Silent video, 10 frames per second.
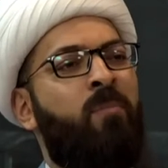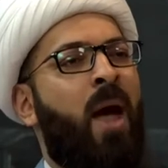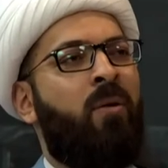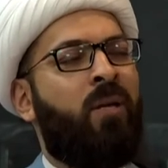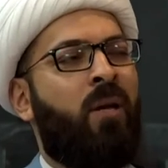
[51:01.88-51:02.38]

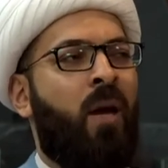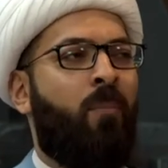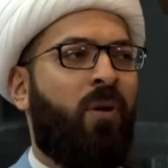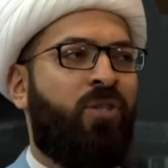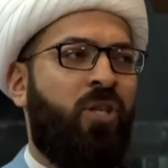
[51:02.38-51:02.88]
married,
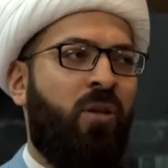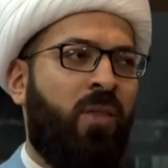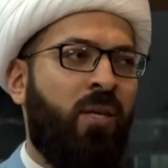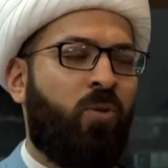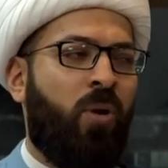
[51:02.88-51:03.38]
but she
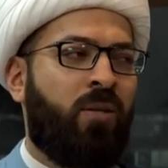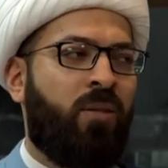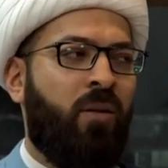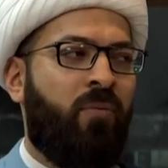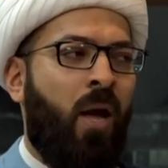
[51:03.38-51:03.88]
thinks to
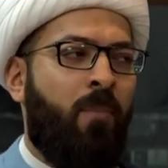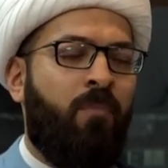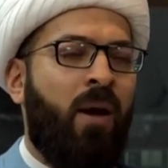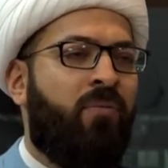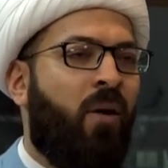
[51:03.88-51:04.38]
herself,
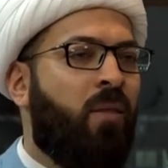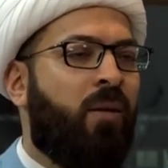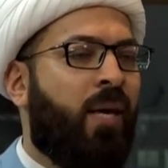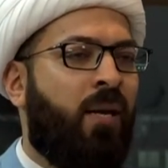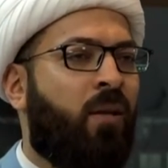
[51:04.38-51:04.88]
my father
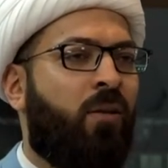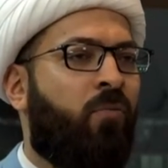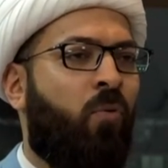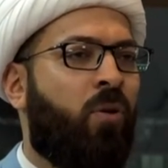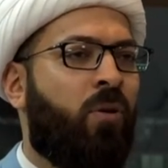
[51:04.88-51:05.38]
cannot afford